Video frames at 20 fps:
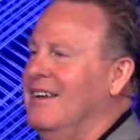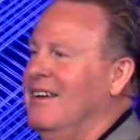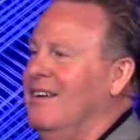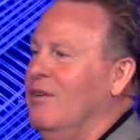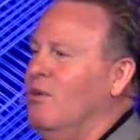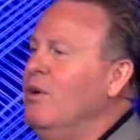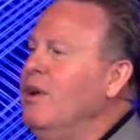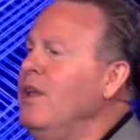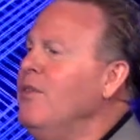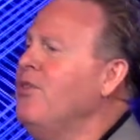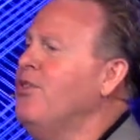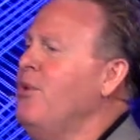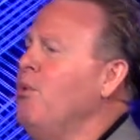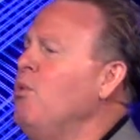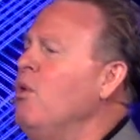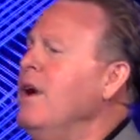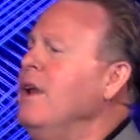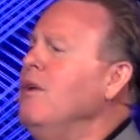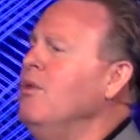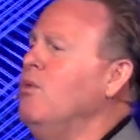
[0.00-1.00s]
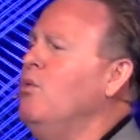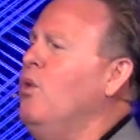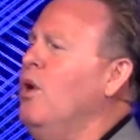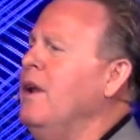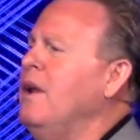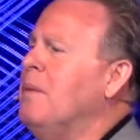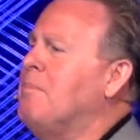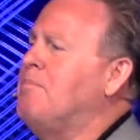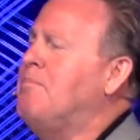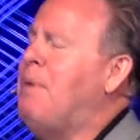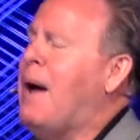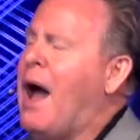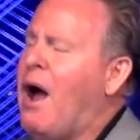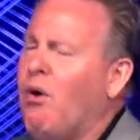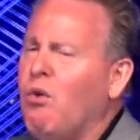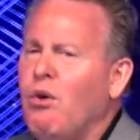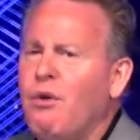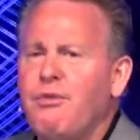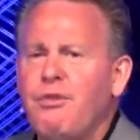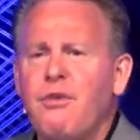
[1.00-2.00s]
What a
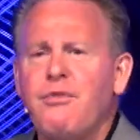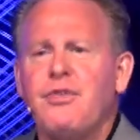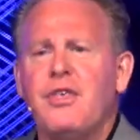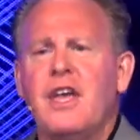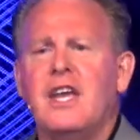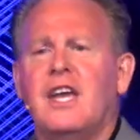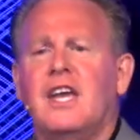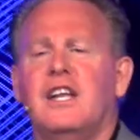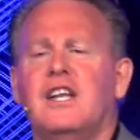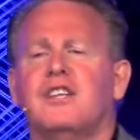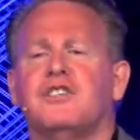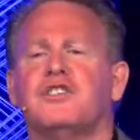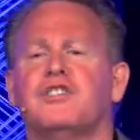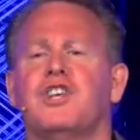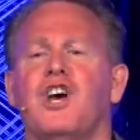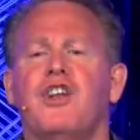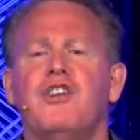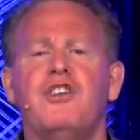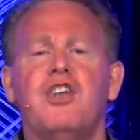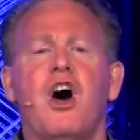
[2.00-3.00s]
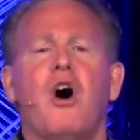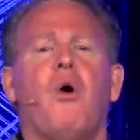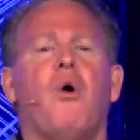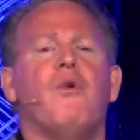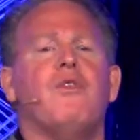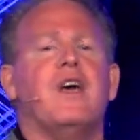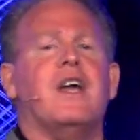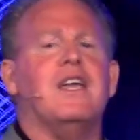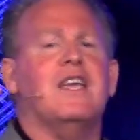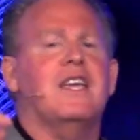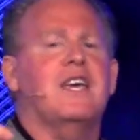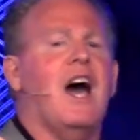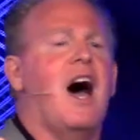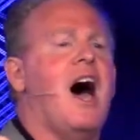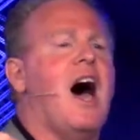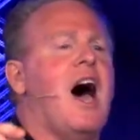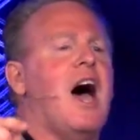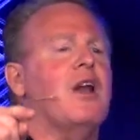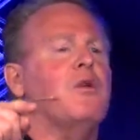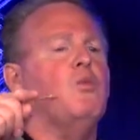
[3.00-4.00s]
powerful thing it is to know that
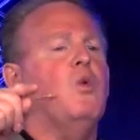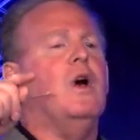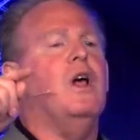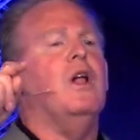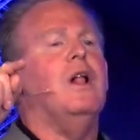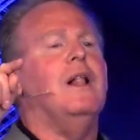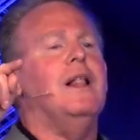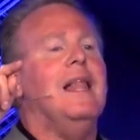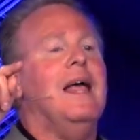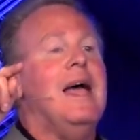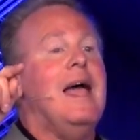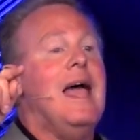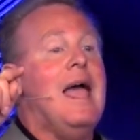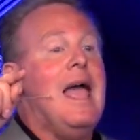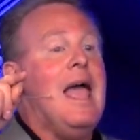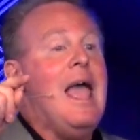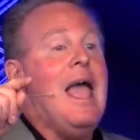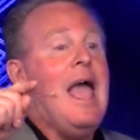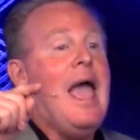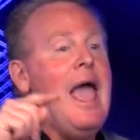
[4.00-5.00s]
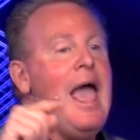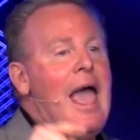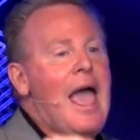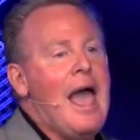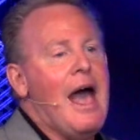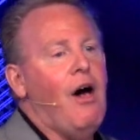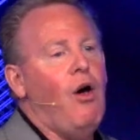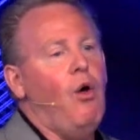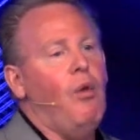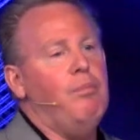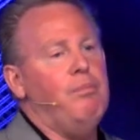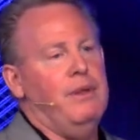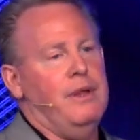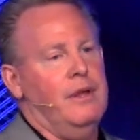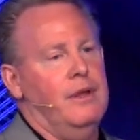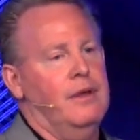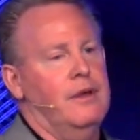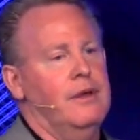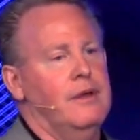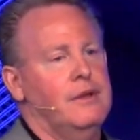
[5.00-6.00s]
God will help
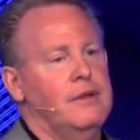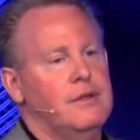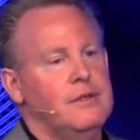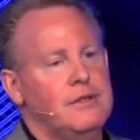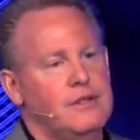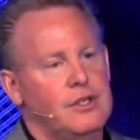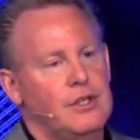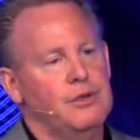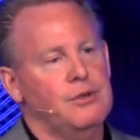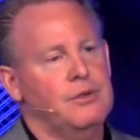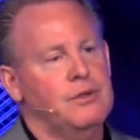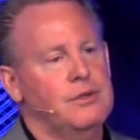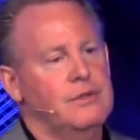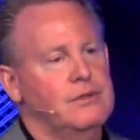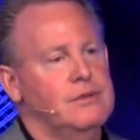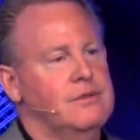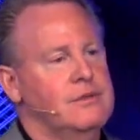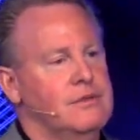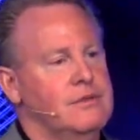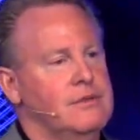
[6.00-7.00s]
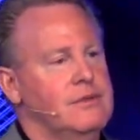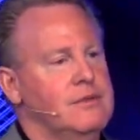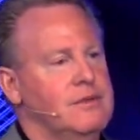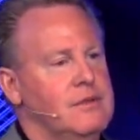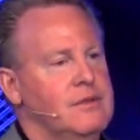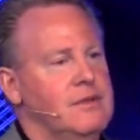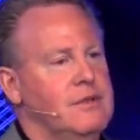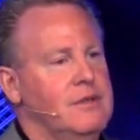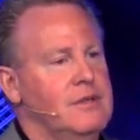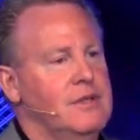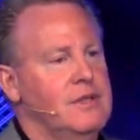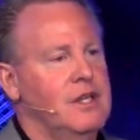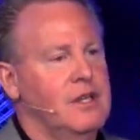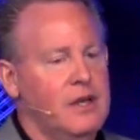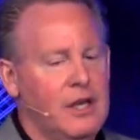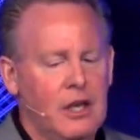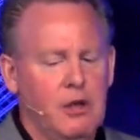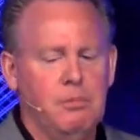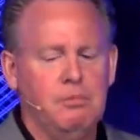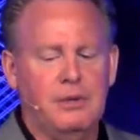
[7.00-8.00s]
you. He'll
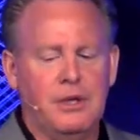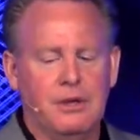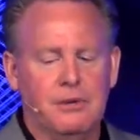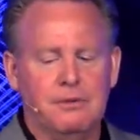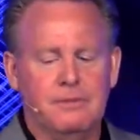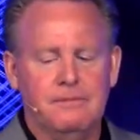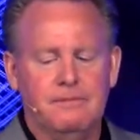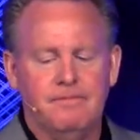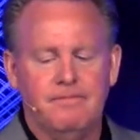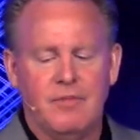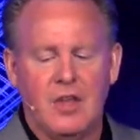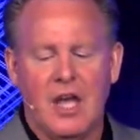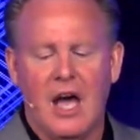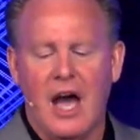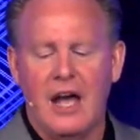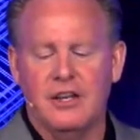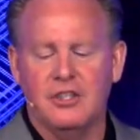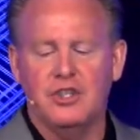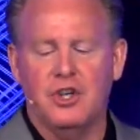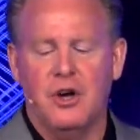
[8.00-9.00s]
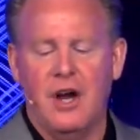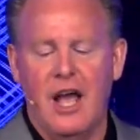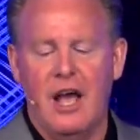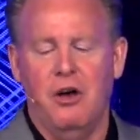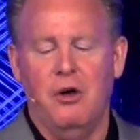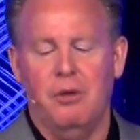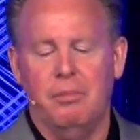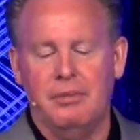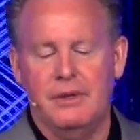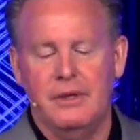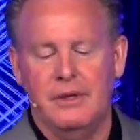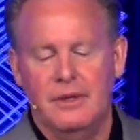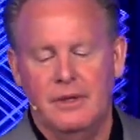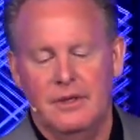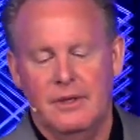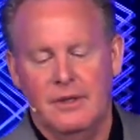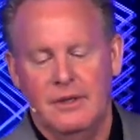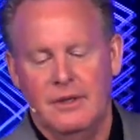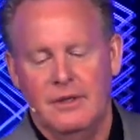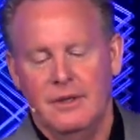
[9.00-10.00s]
help you. God is your help.
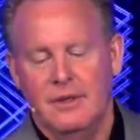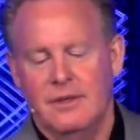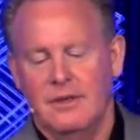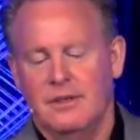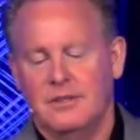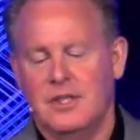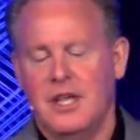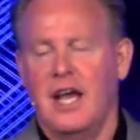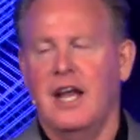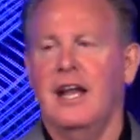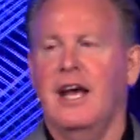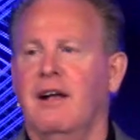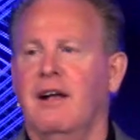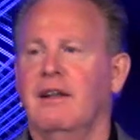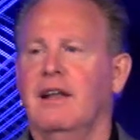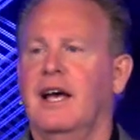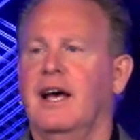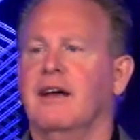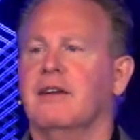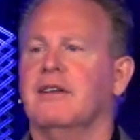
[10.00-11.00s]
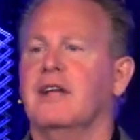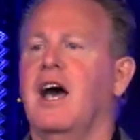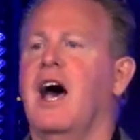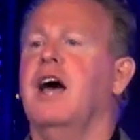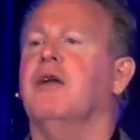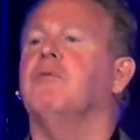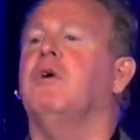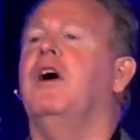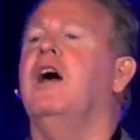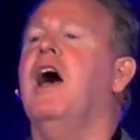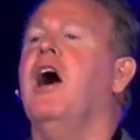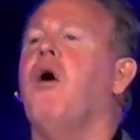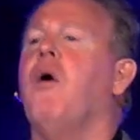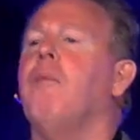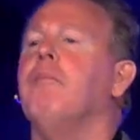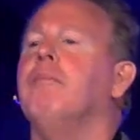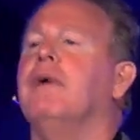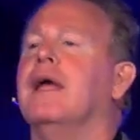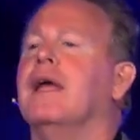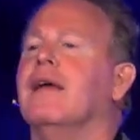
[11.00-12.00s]
Say it loud. God will
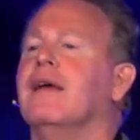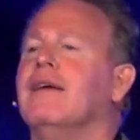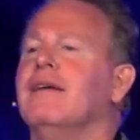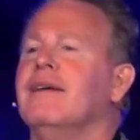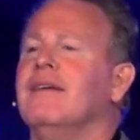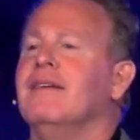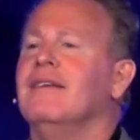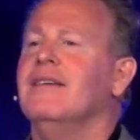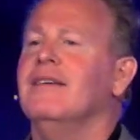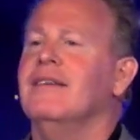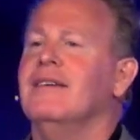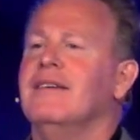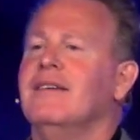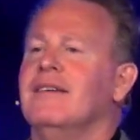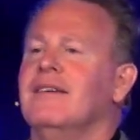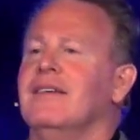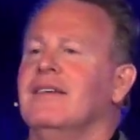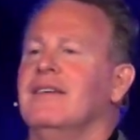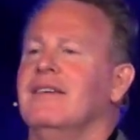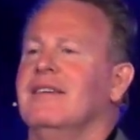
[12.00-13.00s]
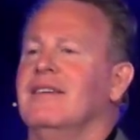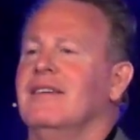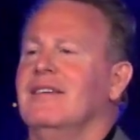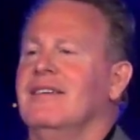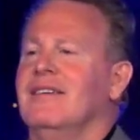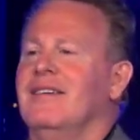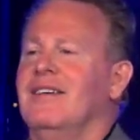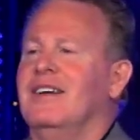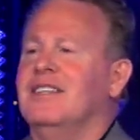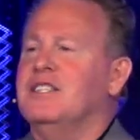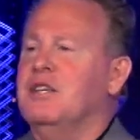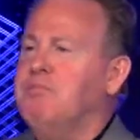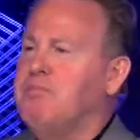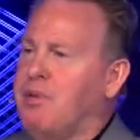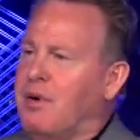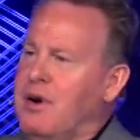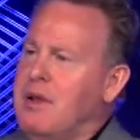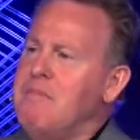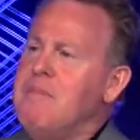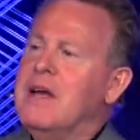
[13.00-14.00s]
help me. It's a
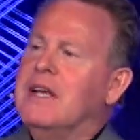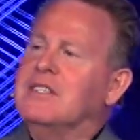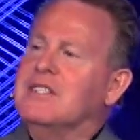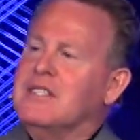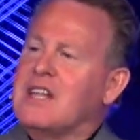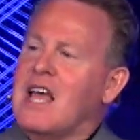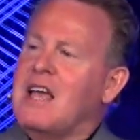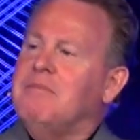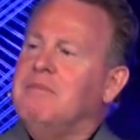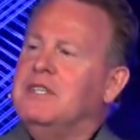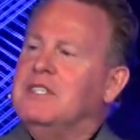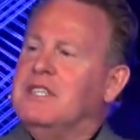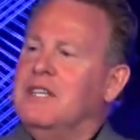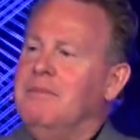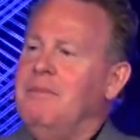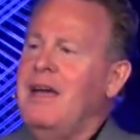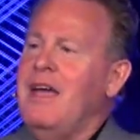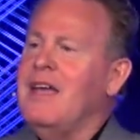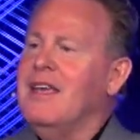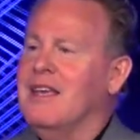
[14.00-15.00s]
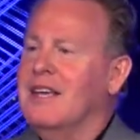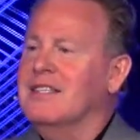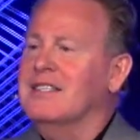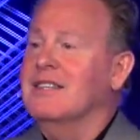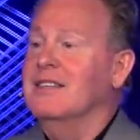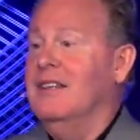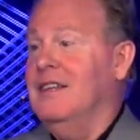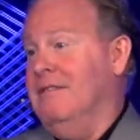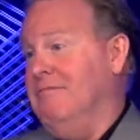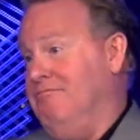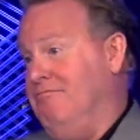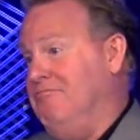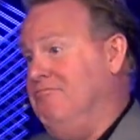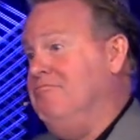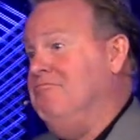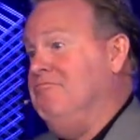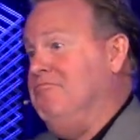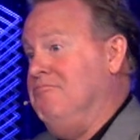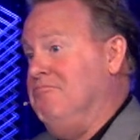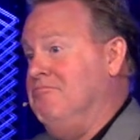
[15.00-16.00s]
pretty big statement to make, isn't it?
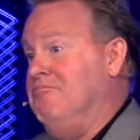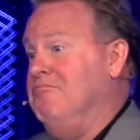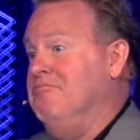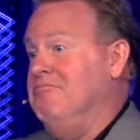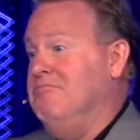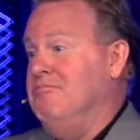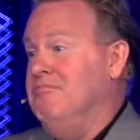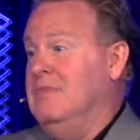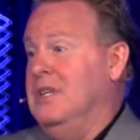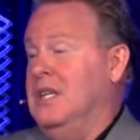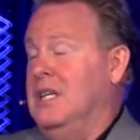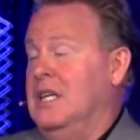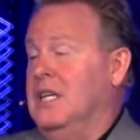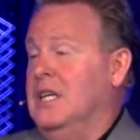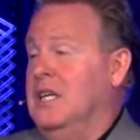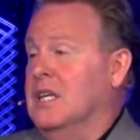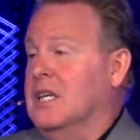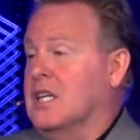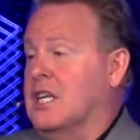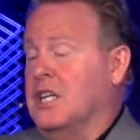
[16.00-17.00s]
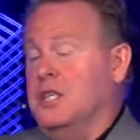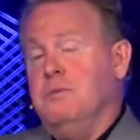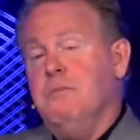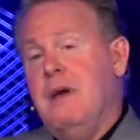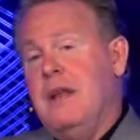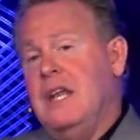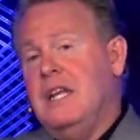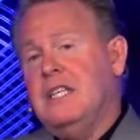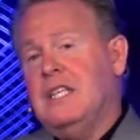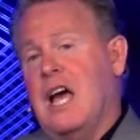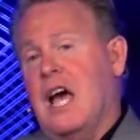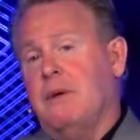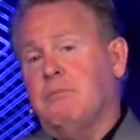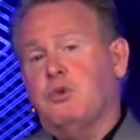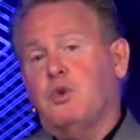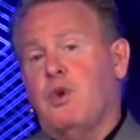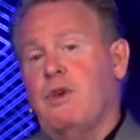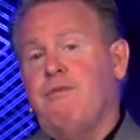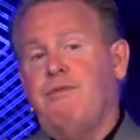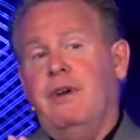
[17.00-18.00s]
Because many
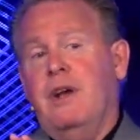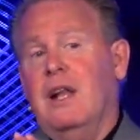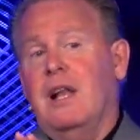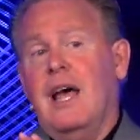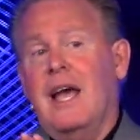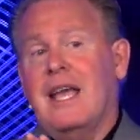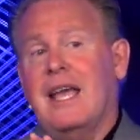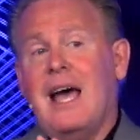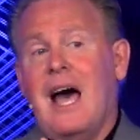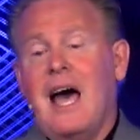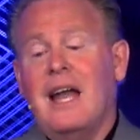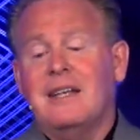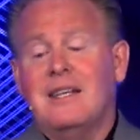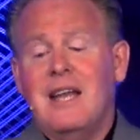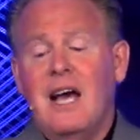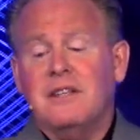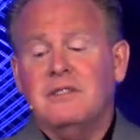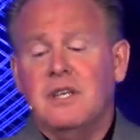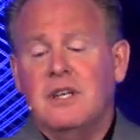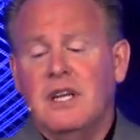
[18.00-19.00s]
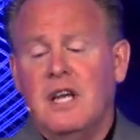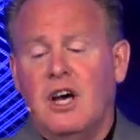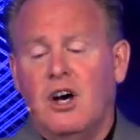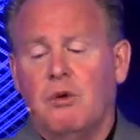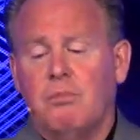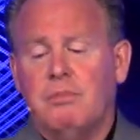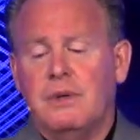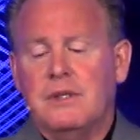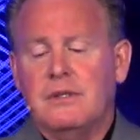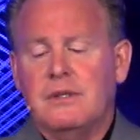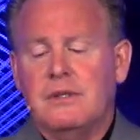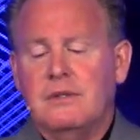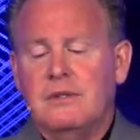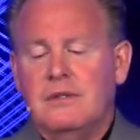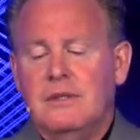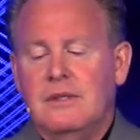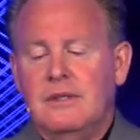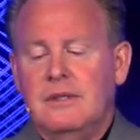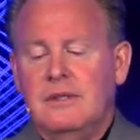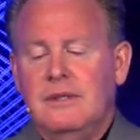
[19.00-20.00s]
times we feel like God doesn't help us.
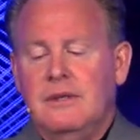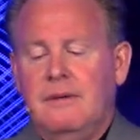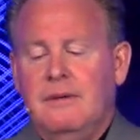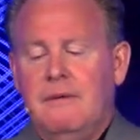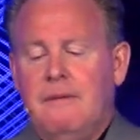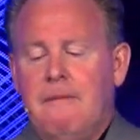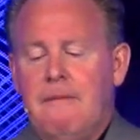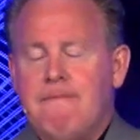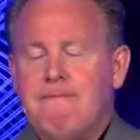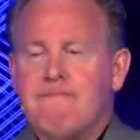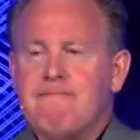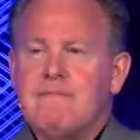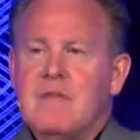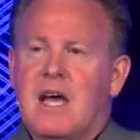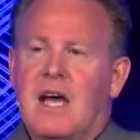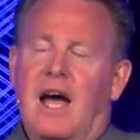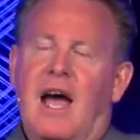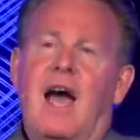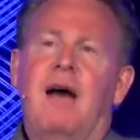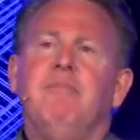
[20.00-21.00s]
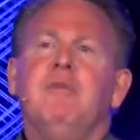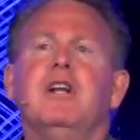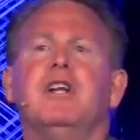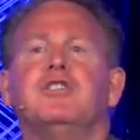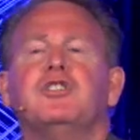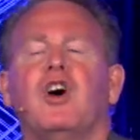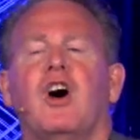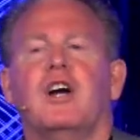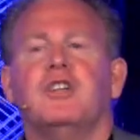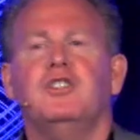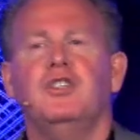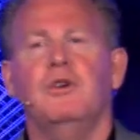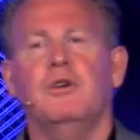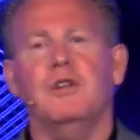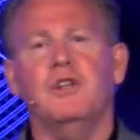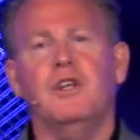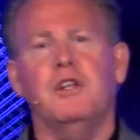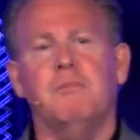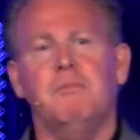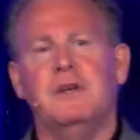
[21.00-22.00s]
I'm going to talk to you a
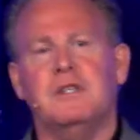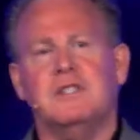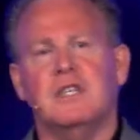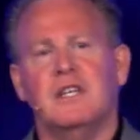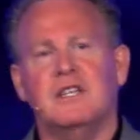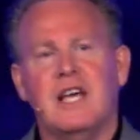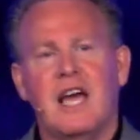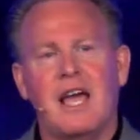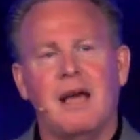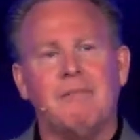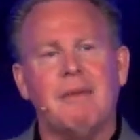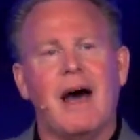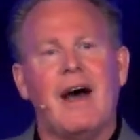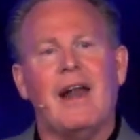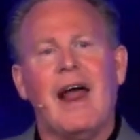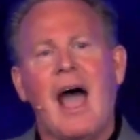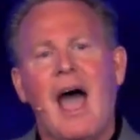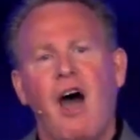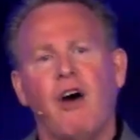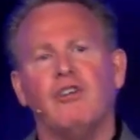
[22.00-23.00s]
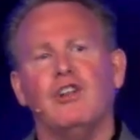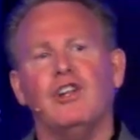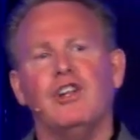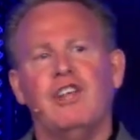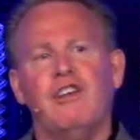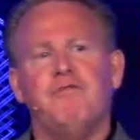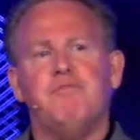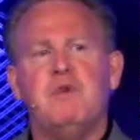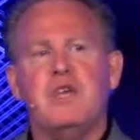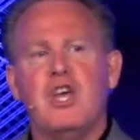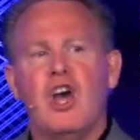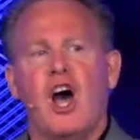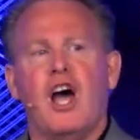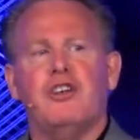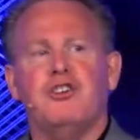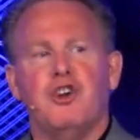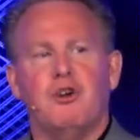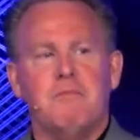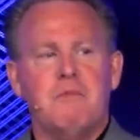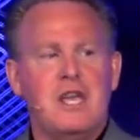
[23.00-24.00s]
little bit today about how to live
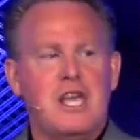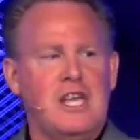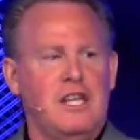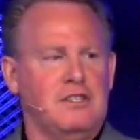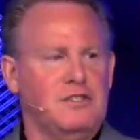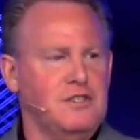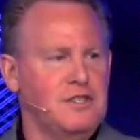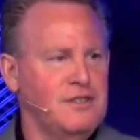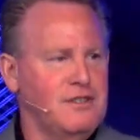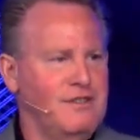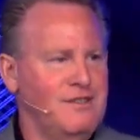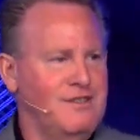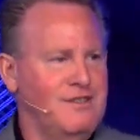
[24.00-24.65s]
beyond your means.